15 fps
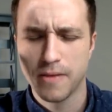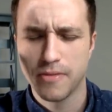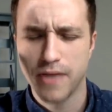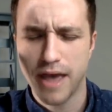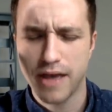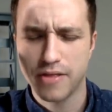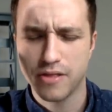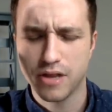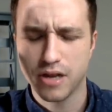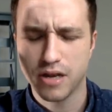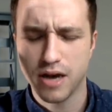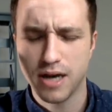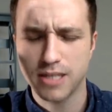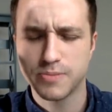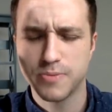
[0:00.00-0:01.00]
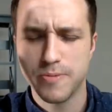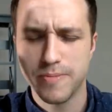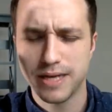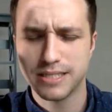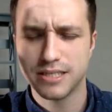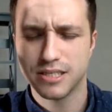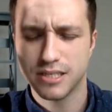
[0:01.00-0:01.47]
that the gospel
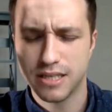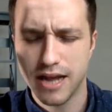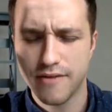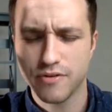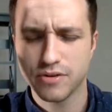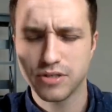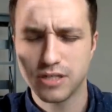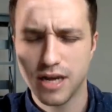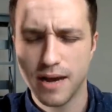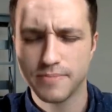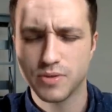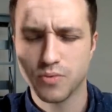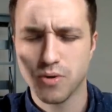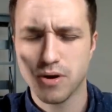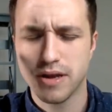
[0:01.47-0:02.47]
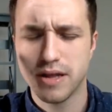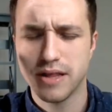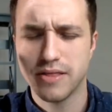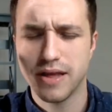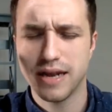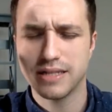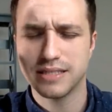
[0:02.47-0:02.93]
message never stops
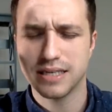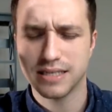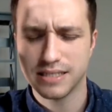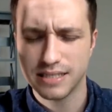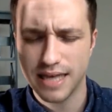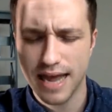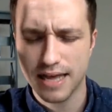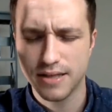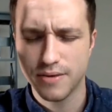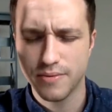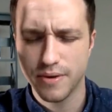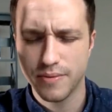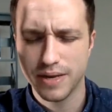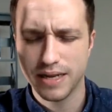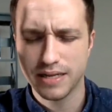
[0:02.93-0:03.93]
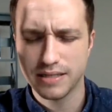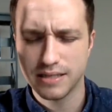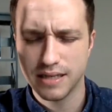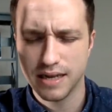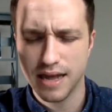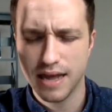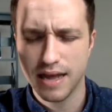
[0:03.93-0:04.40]
working, that it's exactly what we need
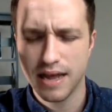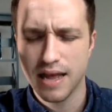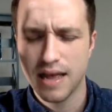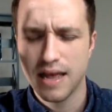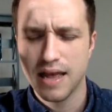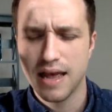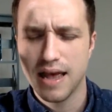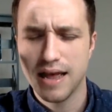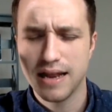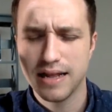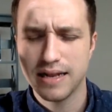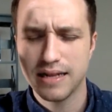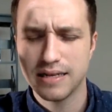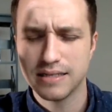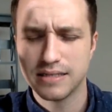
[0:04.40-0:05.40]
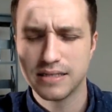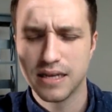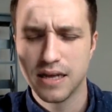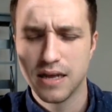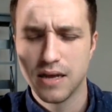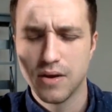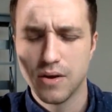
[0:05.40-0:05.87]
today. And it is
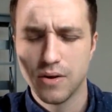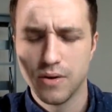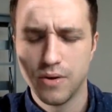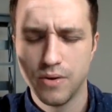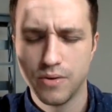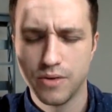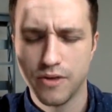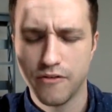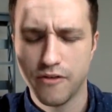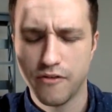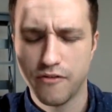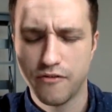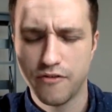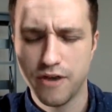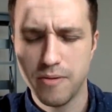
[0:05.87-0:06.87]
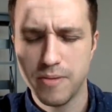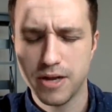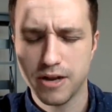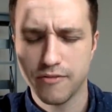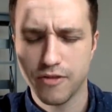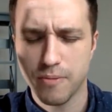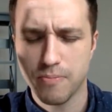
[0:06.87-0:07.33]
the
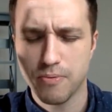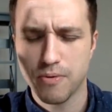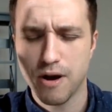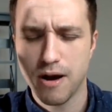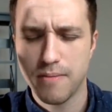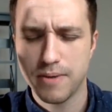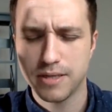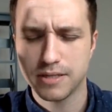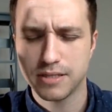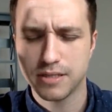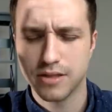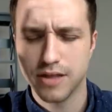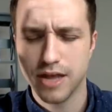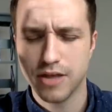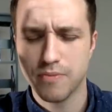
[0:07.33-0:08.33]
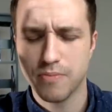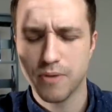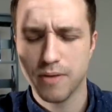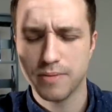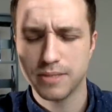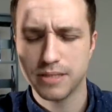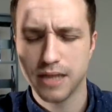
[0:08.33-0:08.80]
fulfillment of the promise that you
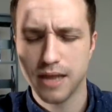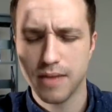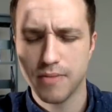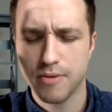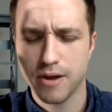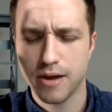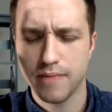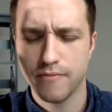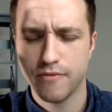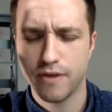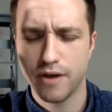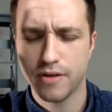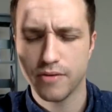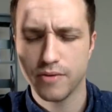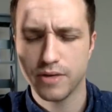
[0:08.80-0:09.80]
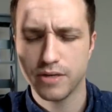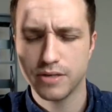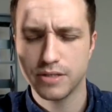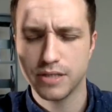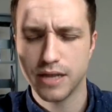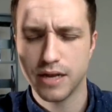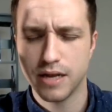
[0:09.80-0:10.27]
promised to Abraham, Father, when you
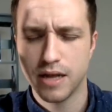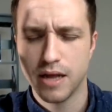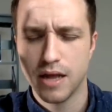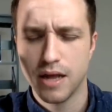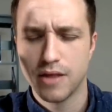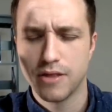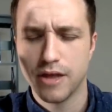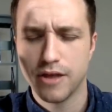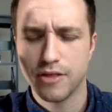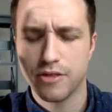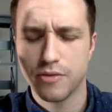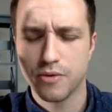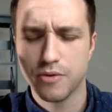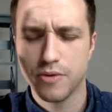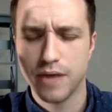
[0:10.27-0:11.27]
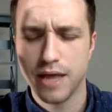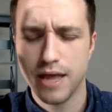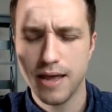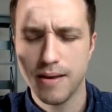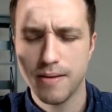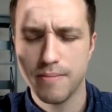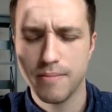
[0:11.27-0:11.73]
said that through
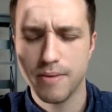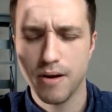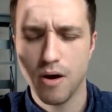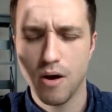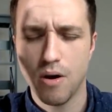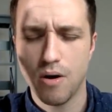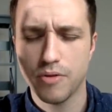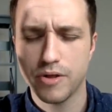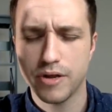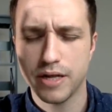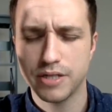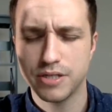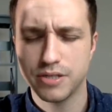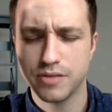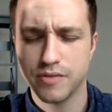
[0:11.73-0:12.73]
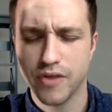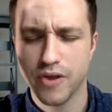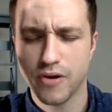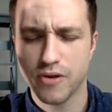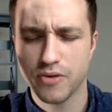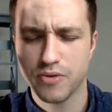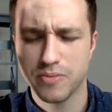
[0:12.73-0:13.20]
him, all the nations of the
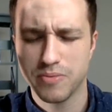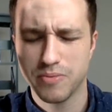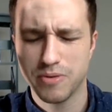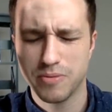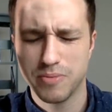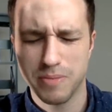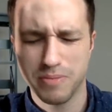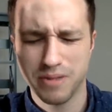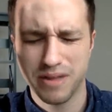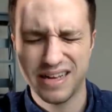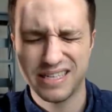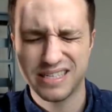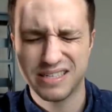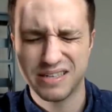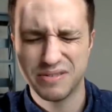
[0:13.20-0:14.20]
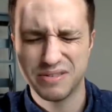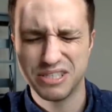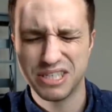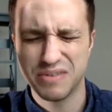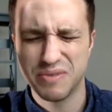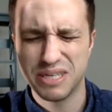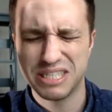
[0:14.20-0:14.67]
earth would be blessed.
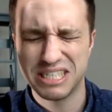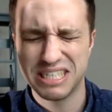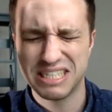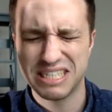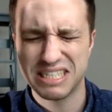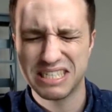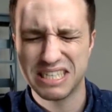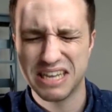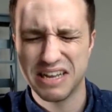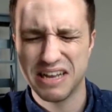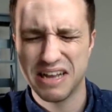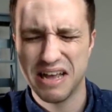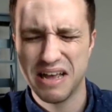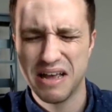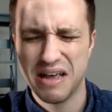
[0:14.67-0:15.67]
What Jesus did